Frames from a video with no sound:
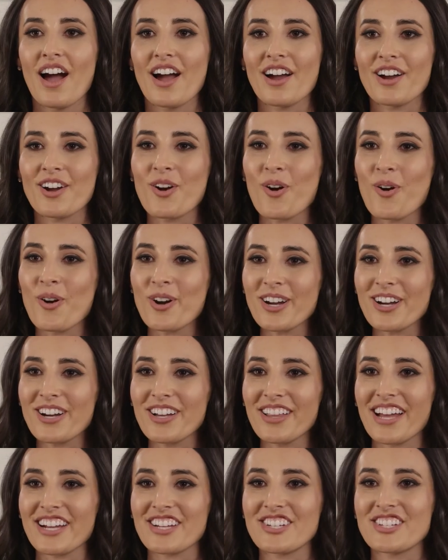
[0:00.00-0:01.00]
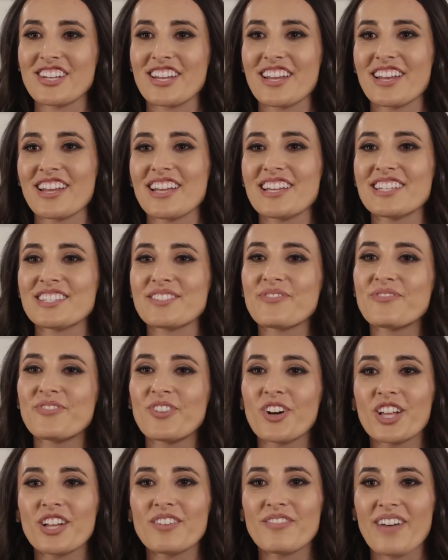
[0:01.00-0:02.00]
Our core collection is
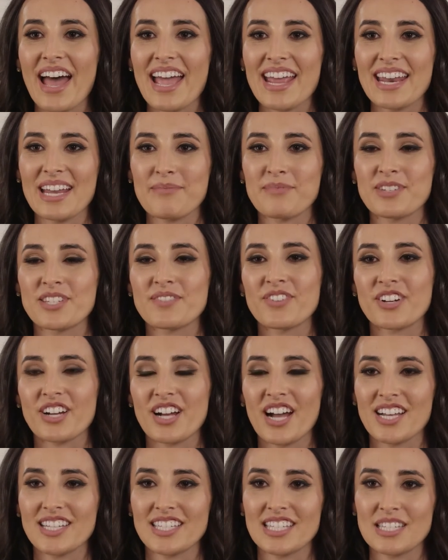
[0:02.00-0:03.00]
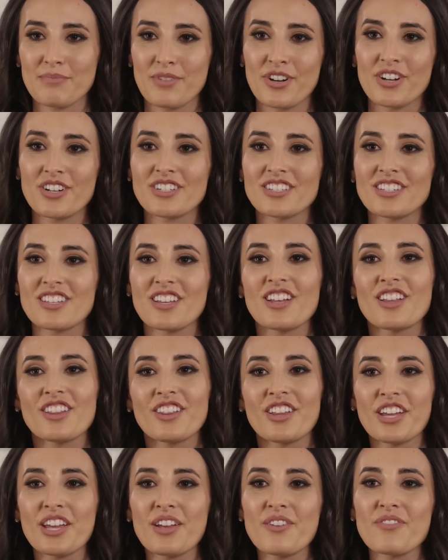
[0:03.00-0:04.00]
full of items for customers
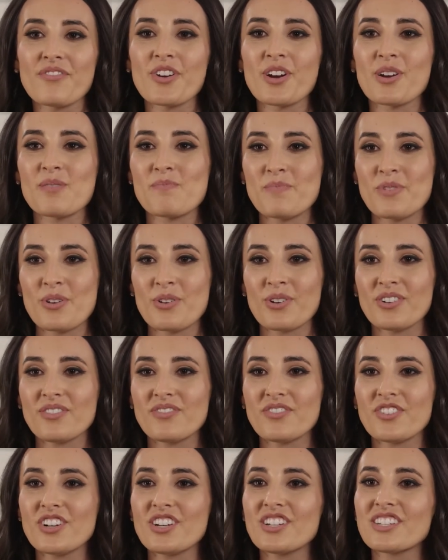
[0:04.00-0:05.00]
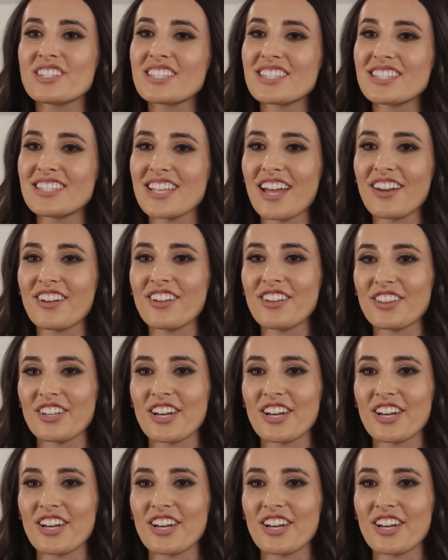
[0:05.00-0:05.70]
looking for a beautiful, subtle